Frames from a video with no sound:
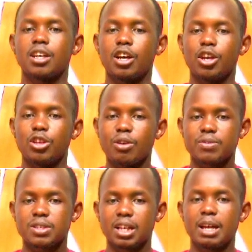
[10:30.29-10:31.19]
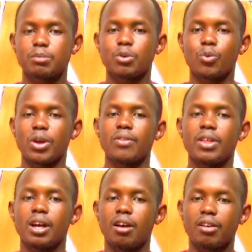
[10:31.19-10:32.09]
you have slept with
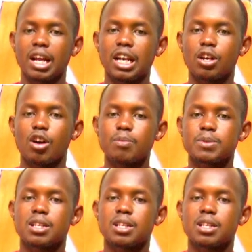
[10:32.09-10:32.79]
raindrops